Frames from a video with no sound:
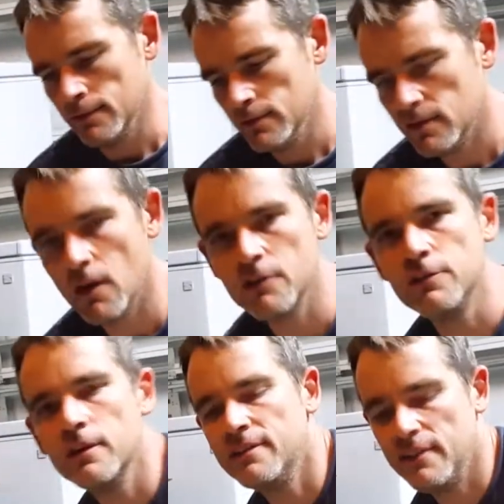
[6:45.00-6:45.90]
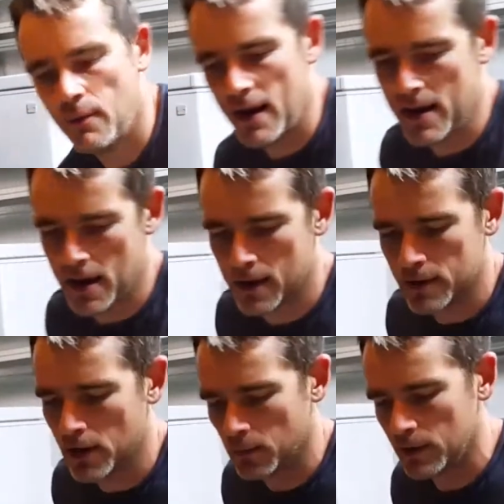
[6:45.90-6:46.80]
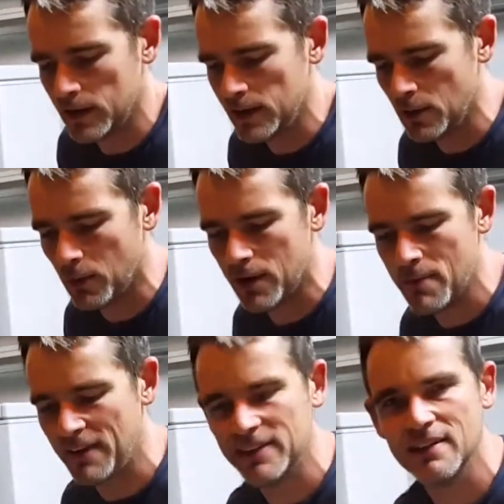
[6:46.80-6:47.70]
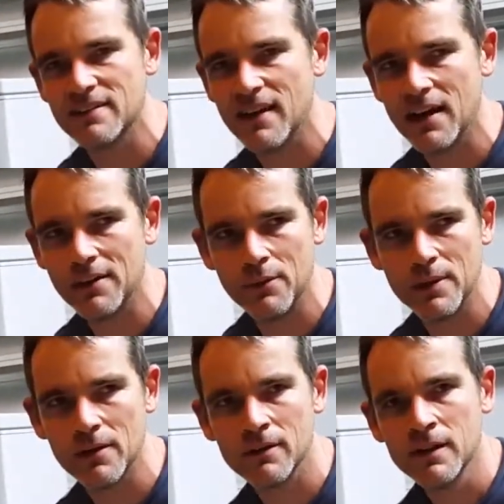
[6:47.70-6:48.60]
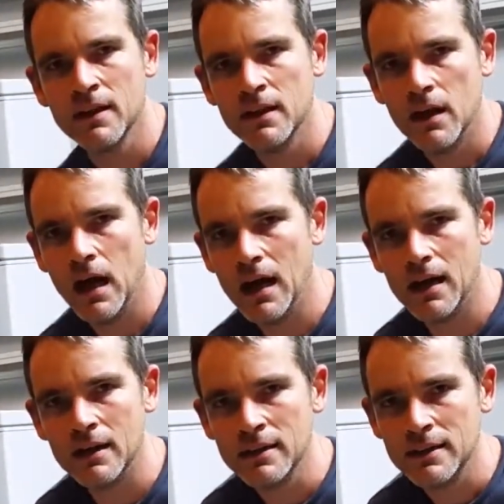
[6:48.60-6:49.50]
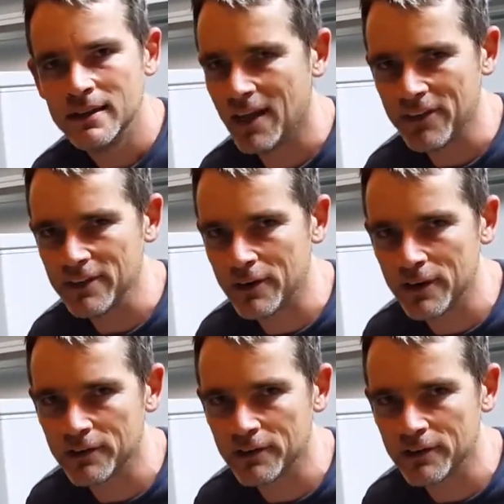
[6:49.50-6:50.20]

So as you can see right here, you don't really need to worry about the inside of the wheel. Nothing during